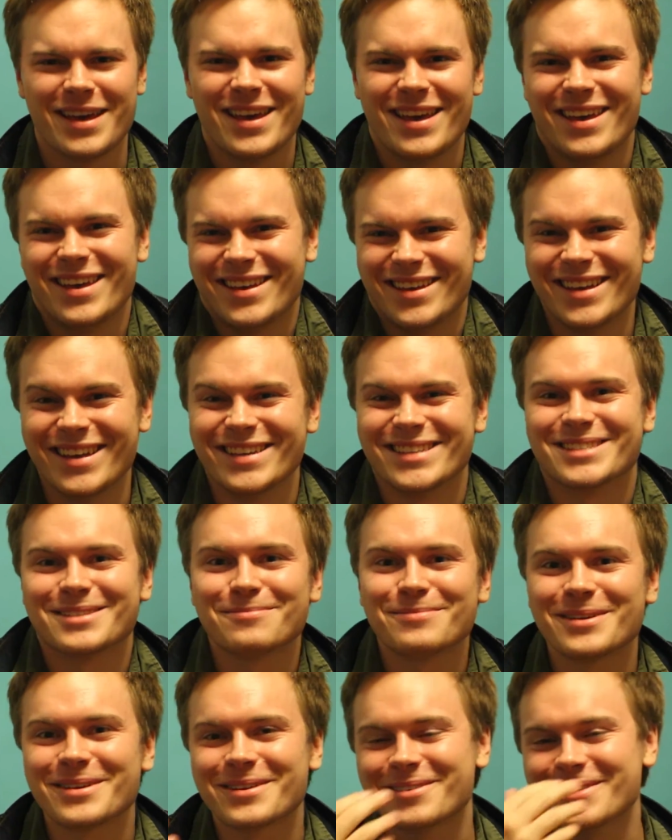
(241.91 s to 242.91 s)
it's
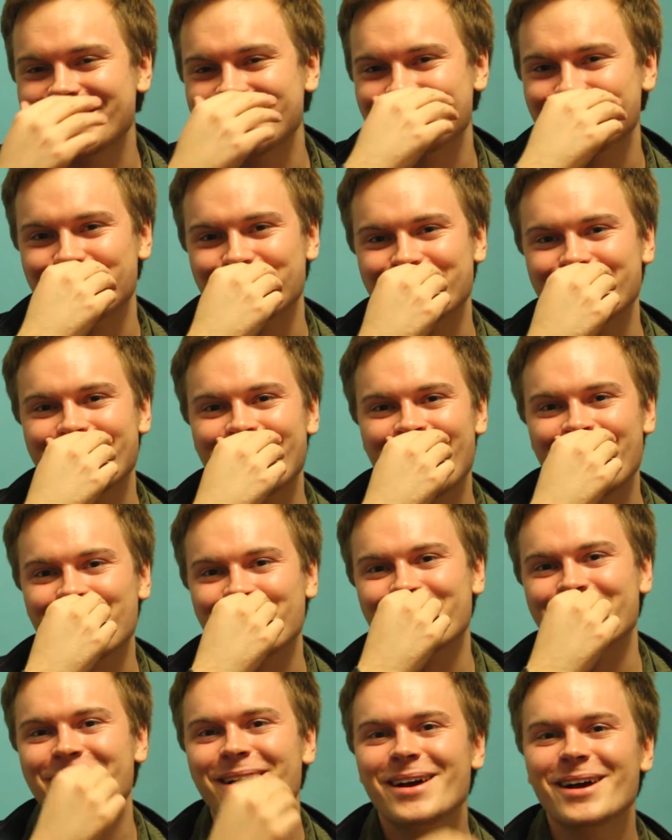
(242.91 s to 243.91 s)
a bit cringeworthy that
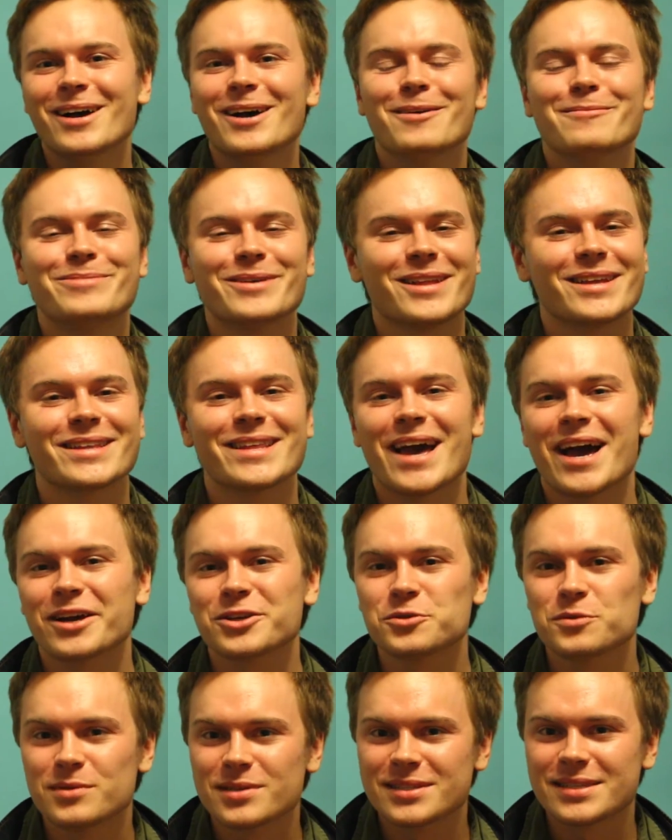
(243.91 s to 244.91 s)
one. But like the
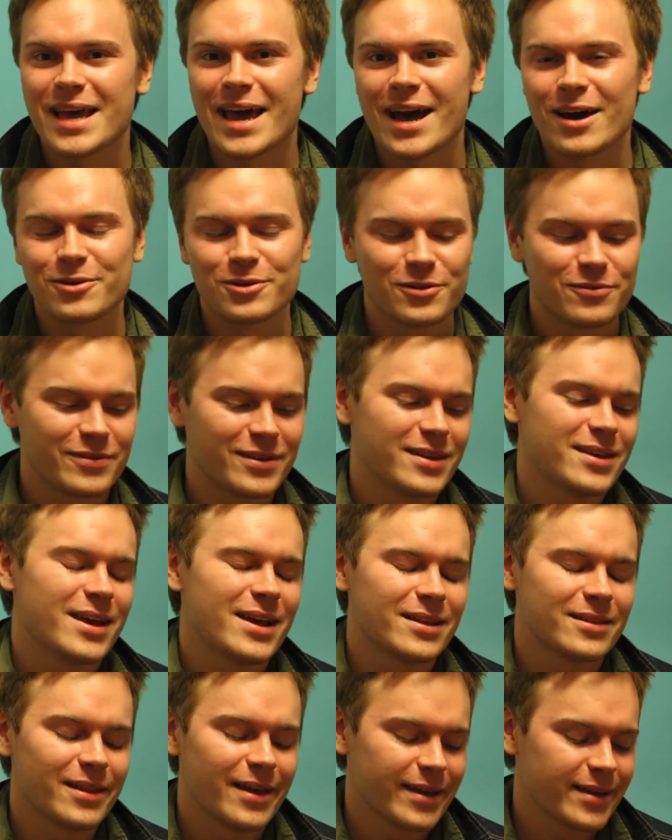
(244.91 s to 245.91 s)
actual sound of
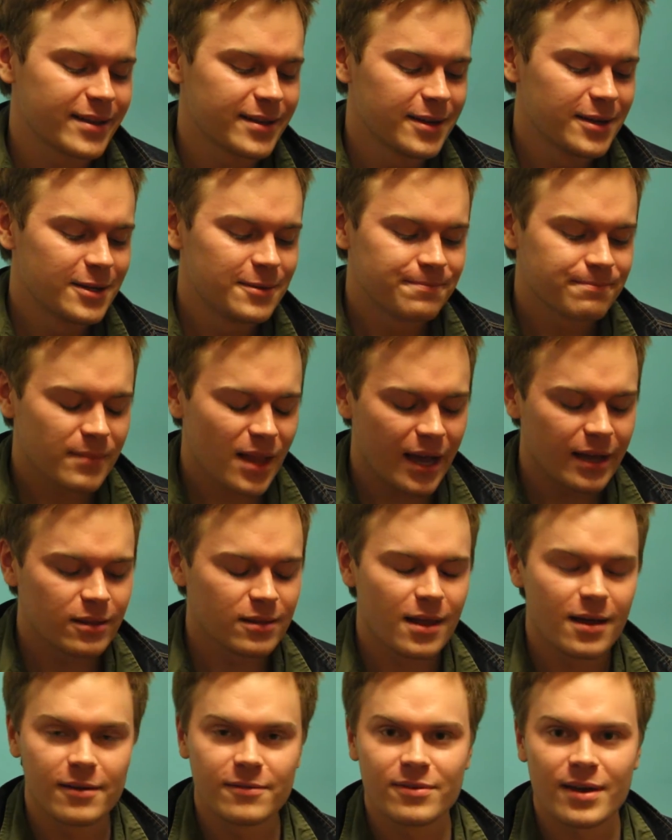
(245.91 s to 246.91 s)
it, and like I
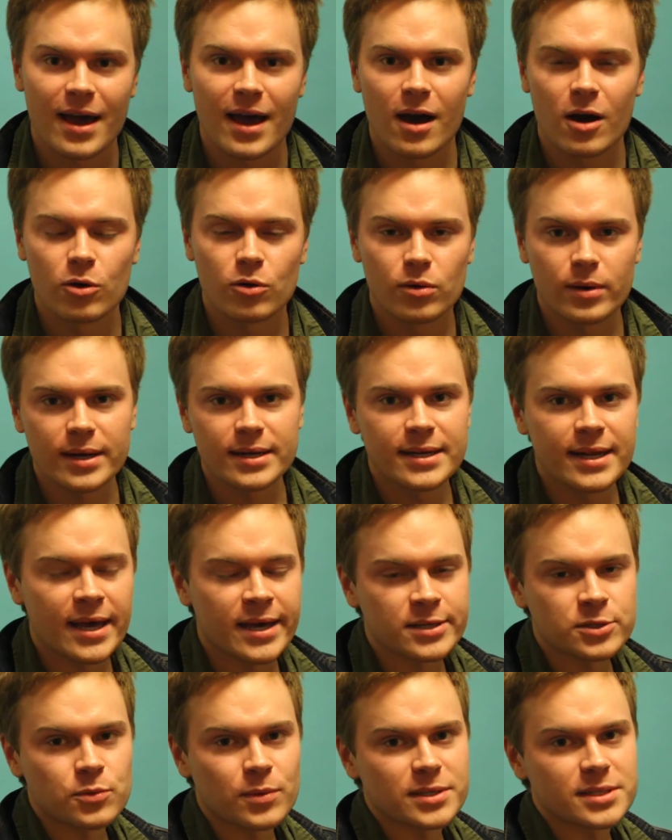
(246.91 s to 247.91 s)
love how Green
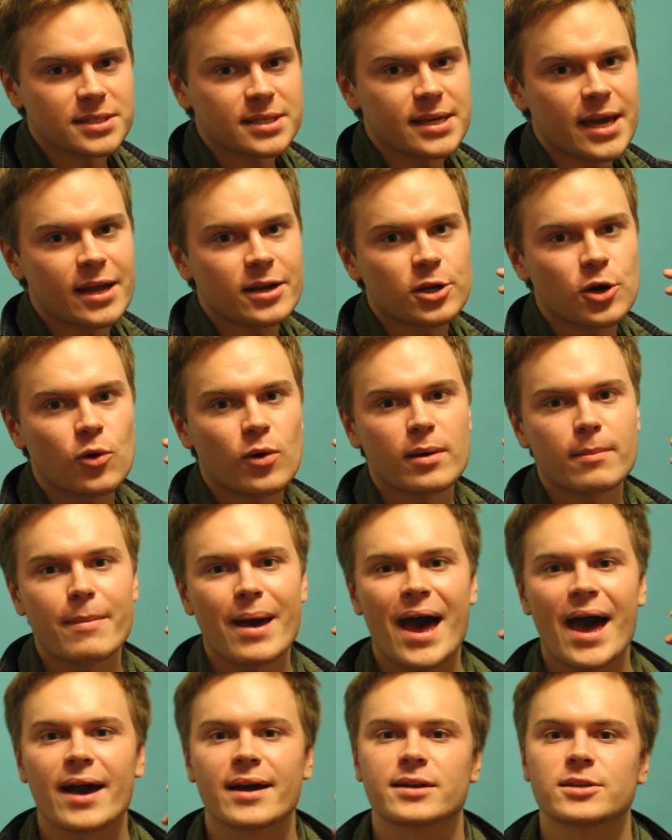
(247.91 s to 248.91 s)
Day is once again going
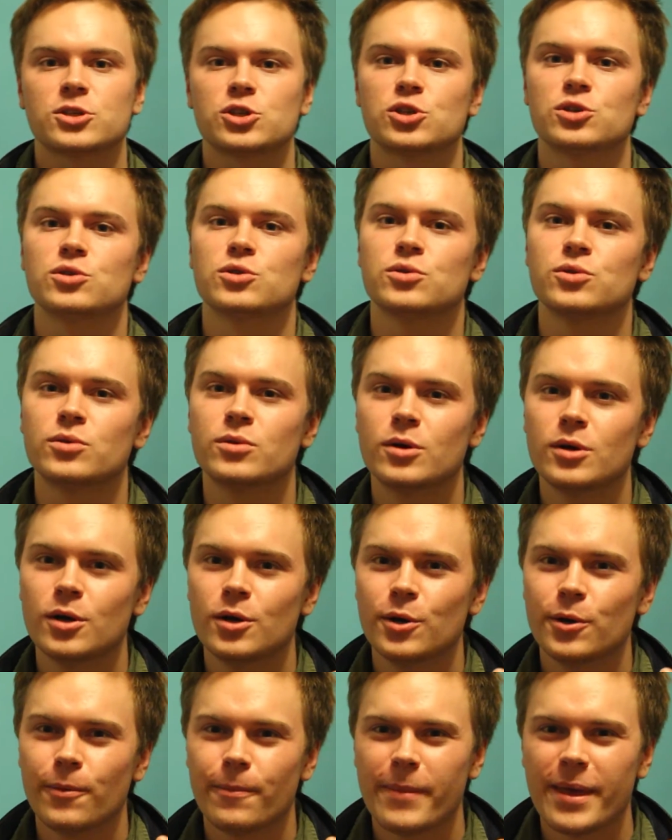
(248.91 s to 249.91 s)
back to,
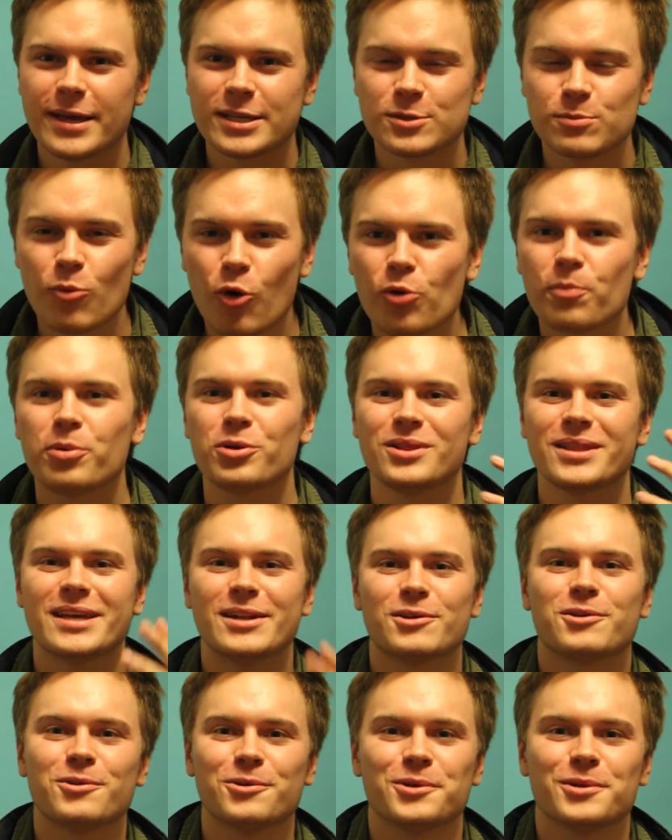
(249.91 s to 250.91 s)
it's more
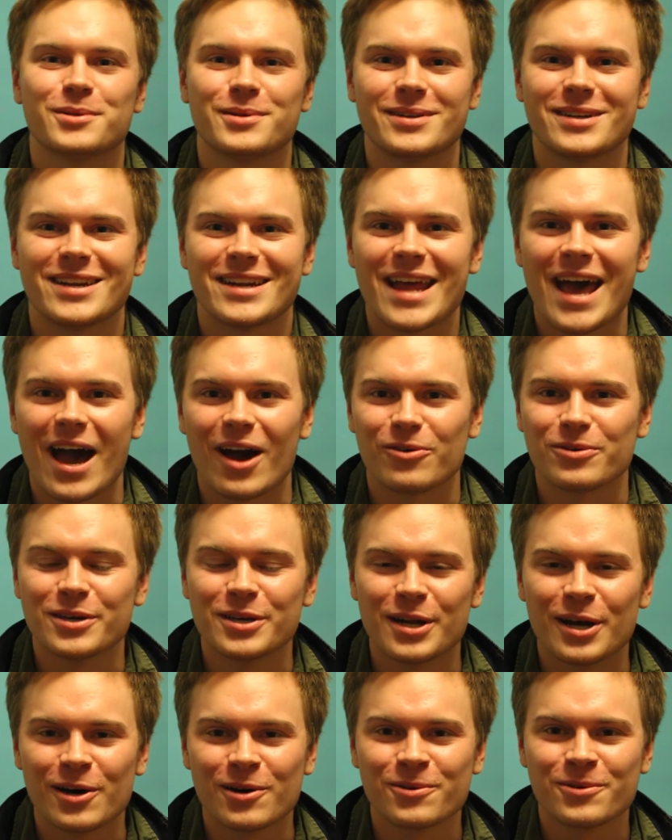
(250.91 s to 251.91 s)
political now,
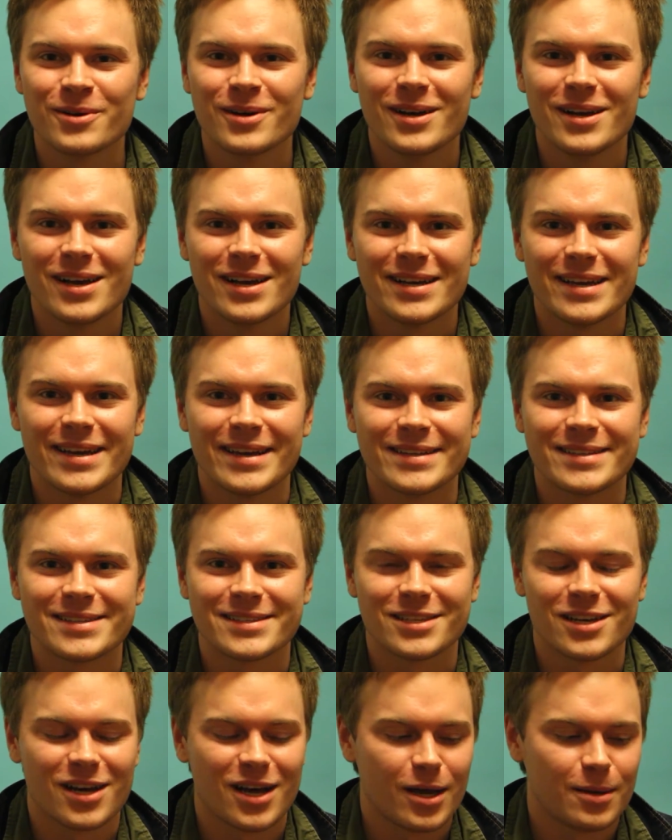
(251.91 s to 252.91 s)
you know.
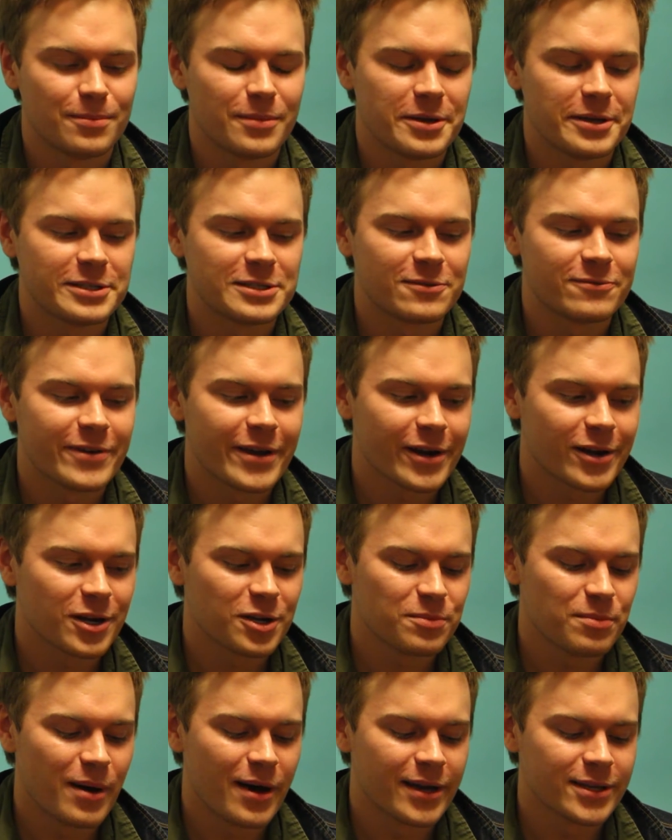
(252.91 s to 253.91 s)
It's um, it's
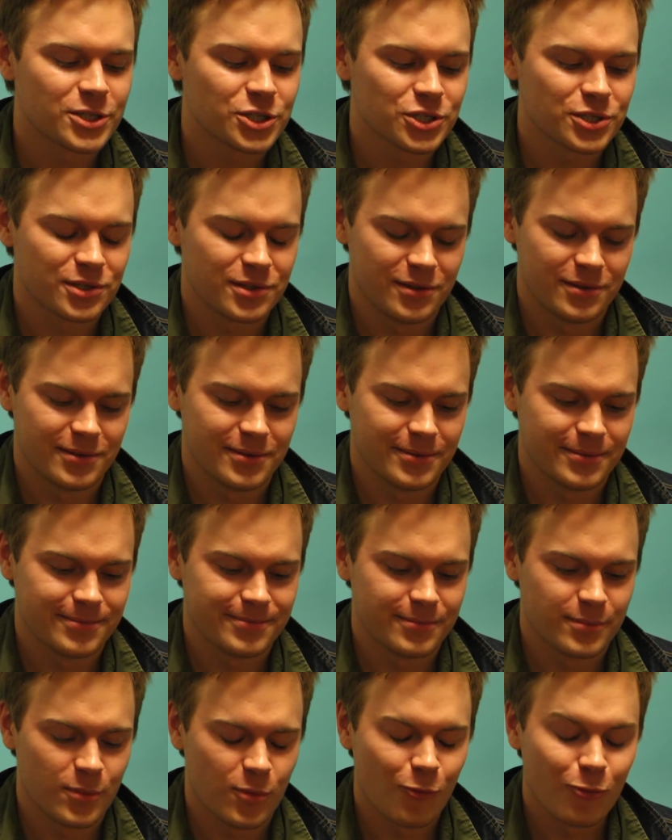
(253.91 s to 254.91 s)
very much
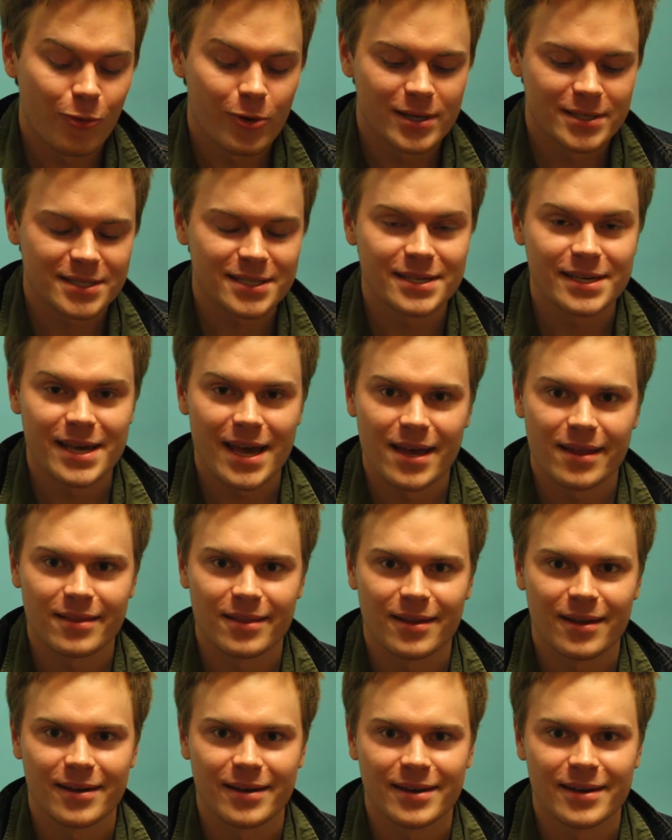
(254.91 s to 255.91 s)
once
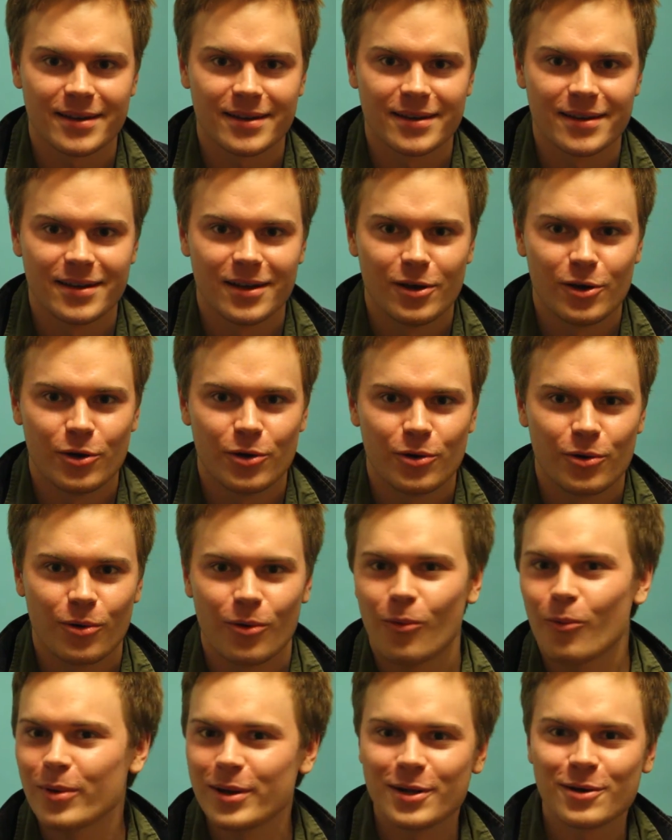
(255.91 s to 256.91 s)
again, like,
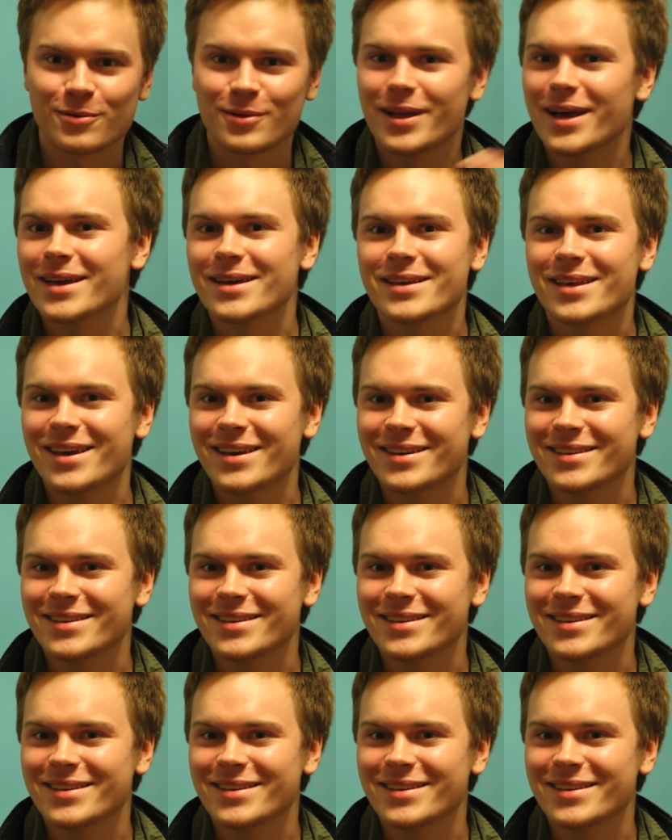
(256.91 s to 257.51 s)
we don't like